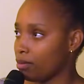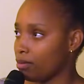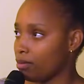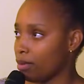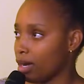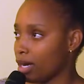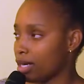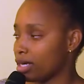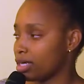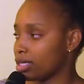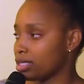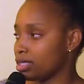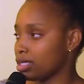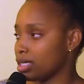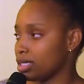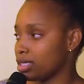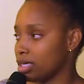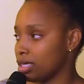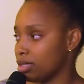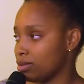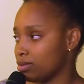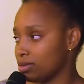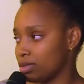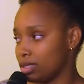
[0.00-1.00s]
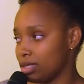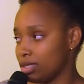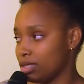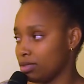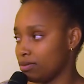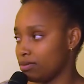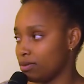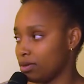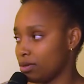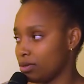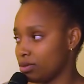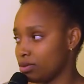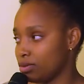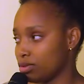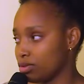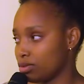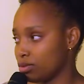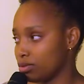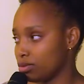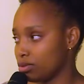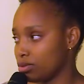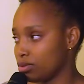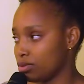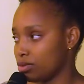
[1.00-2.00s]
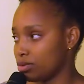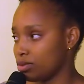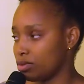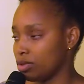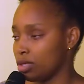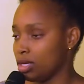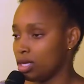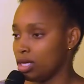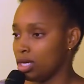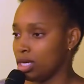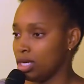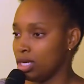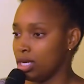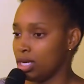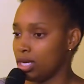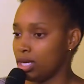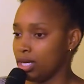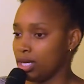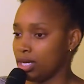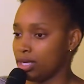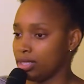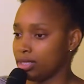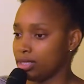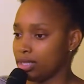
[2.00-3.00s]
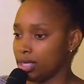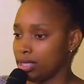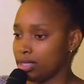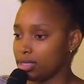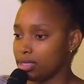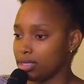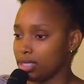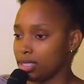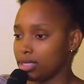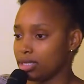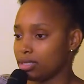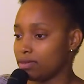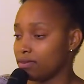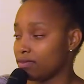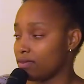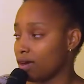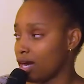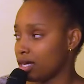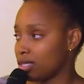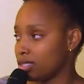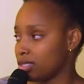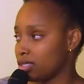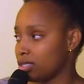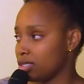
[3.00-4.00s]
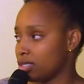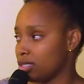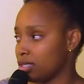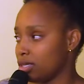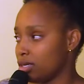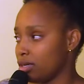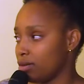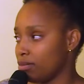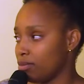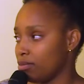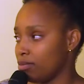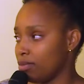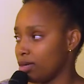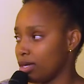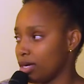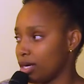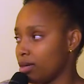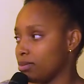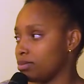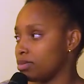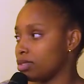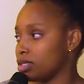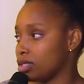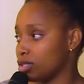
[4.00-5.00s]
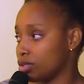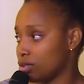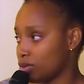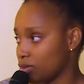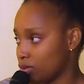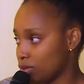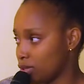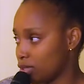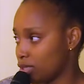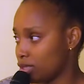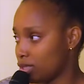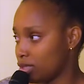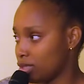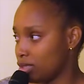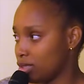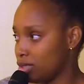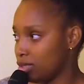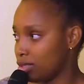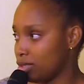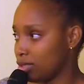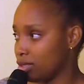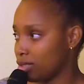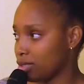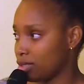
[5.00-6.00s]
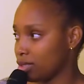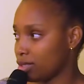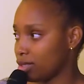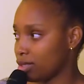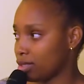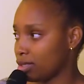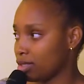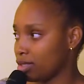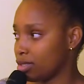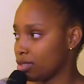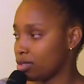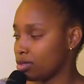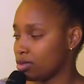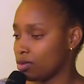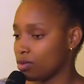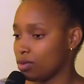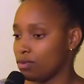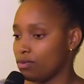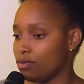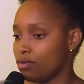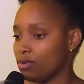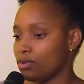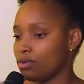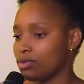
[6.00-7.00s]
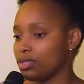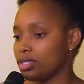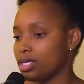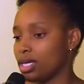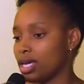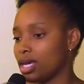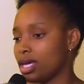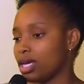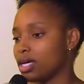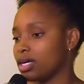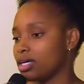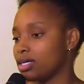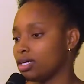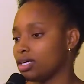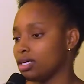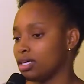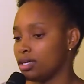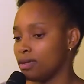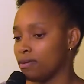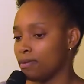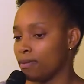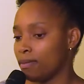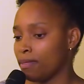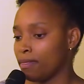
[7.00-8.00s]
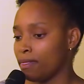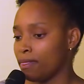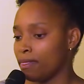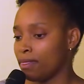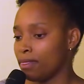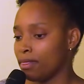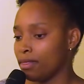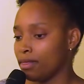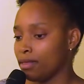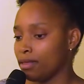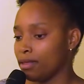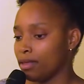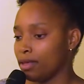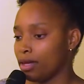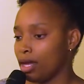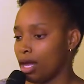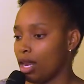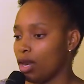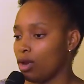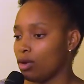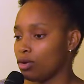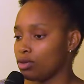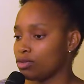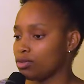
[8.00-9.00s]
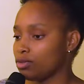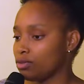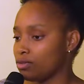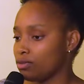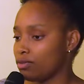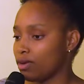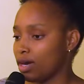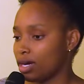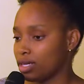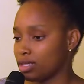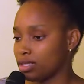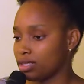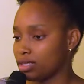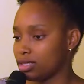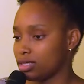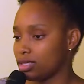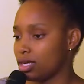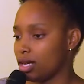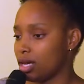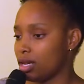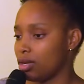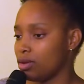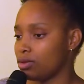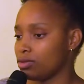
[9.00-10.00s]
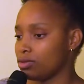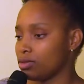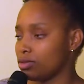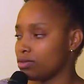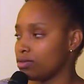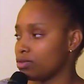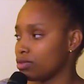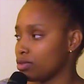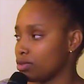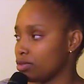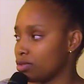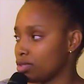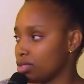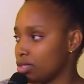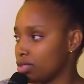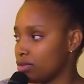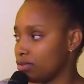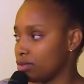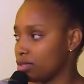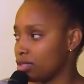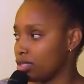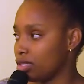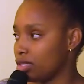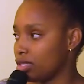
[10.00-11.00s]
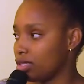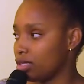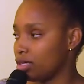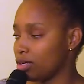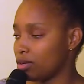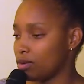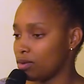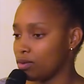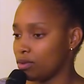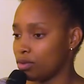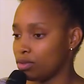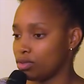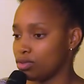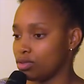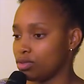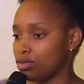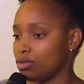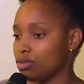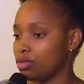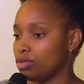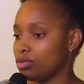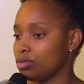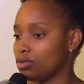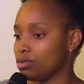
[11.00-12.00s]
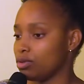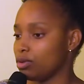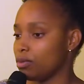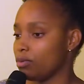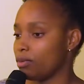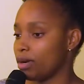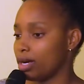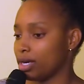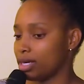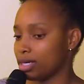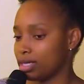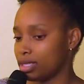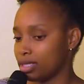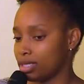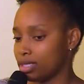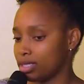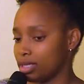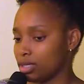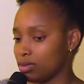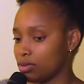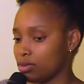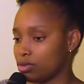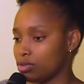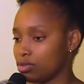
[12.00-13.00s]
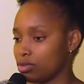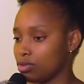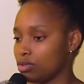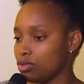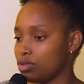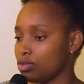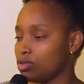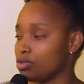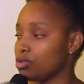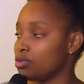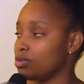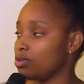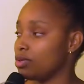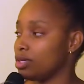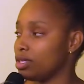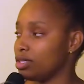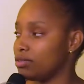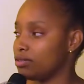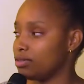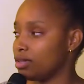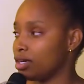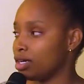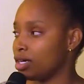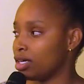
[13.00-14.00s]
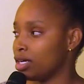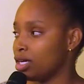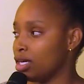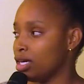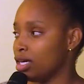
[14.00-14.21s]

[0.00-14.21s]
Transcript: pancreas that helps the liver also to digest fat becomes exhausted. So if you take a lot of fat, a lot of salt every day, what you're doing to your pancreas and what you're doing to your liver